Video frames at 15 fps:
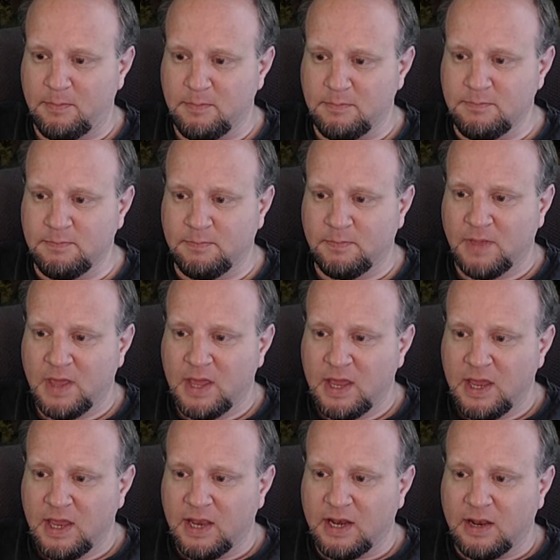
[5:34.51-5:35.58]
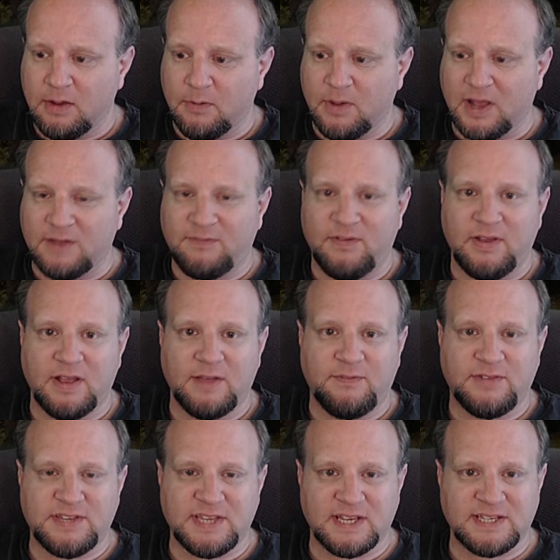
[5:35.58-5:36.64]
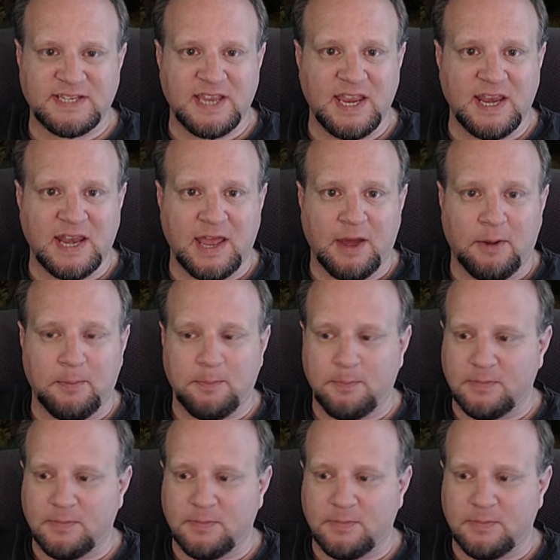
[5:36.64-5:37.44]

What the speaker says: And we got 16 now.